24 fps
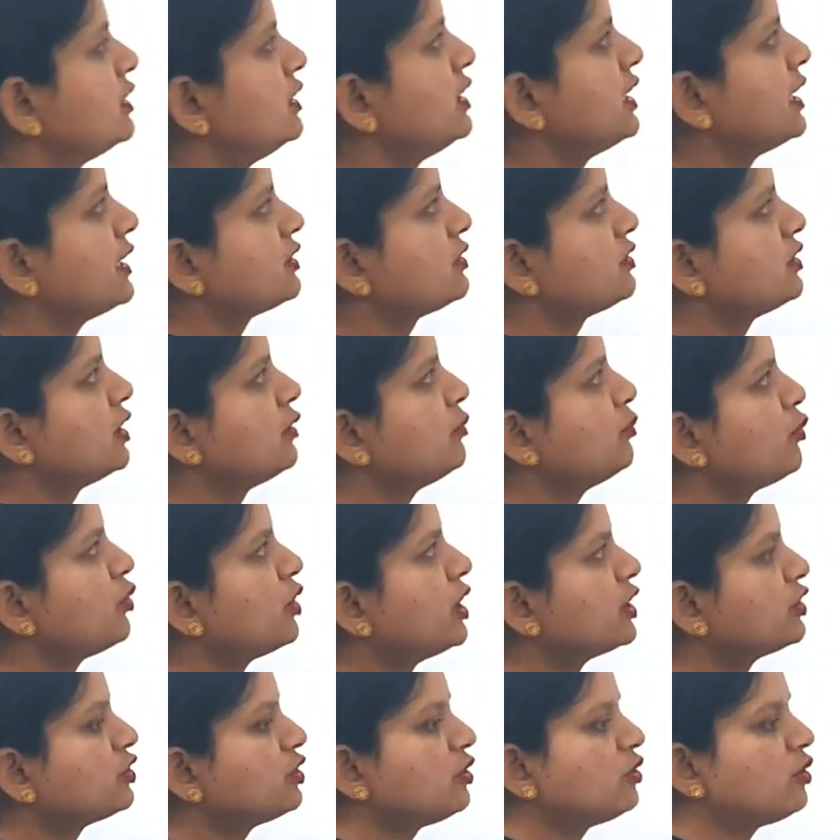he has done
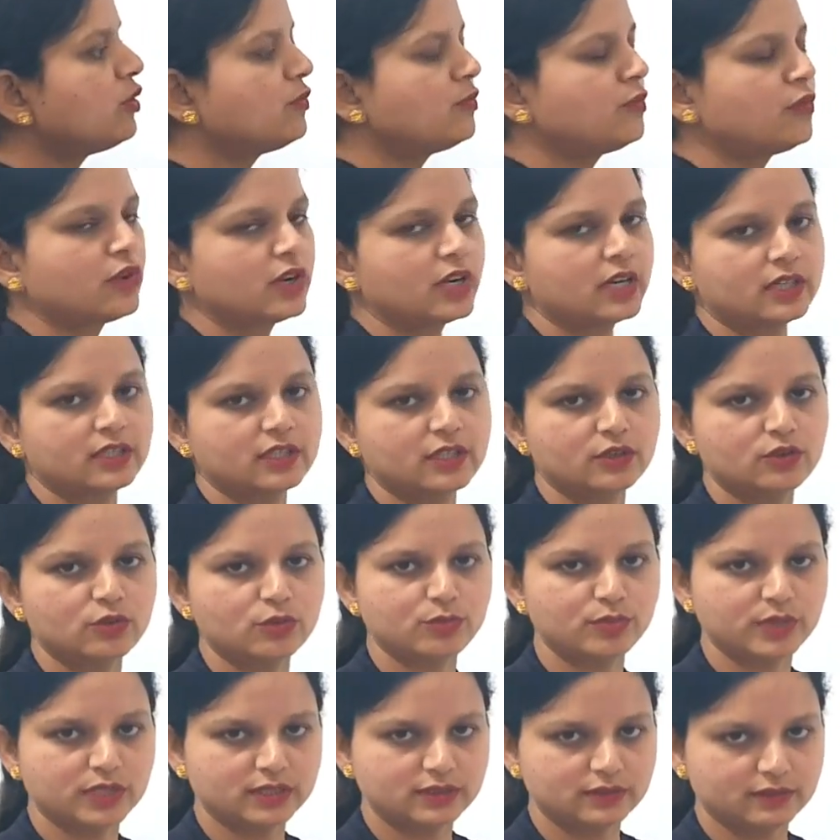production of four hundred
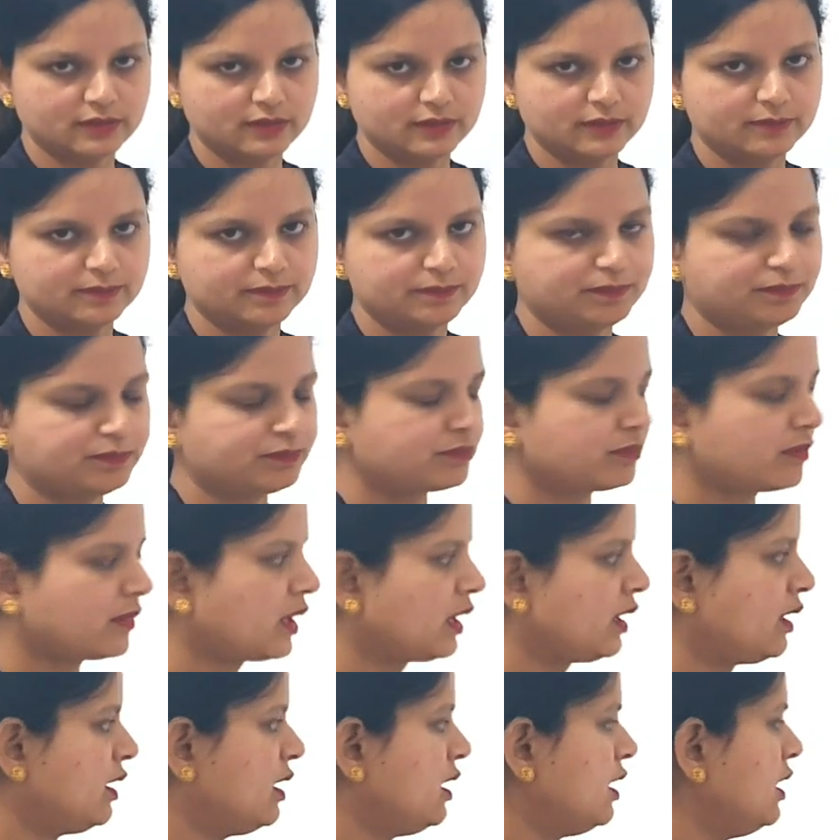rupees.
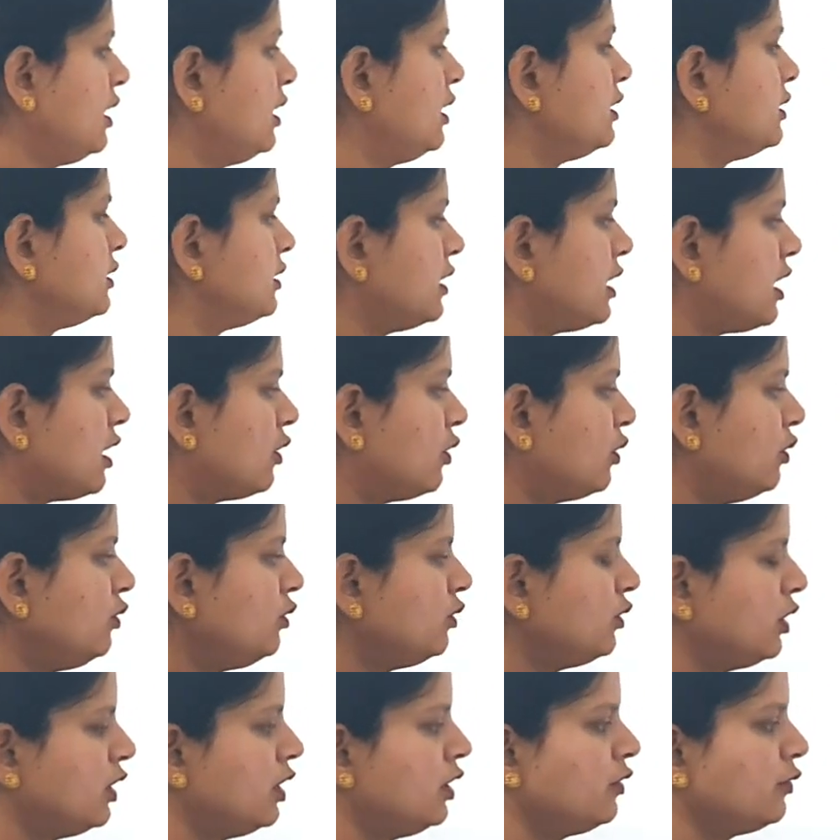
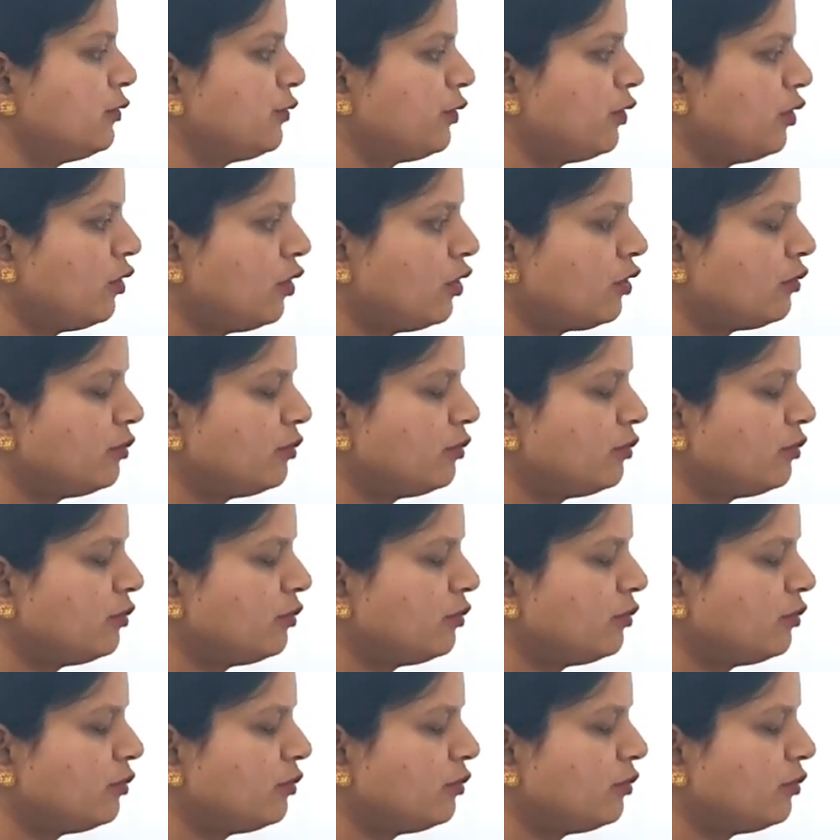Now flour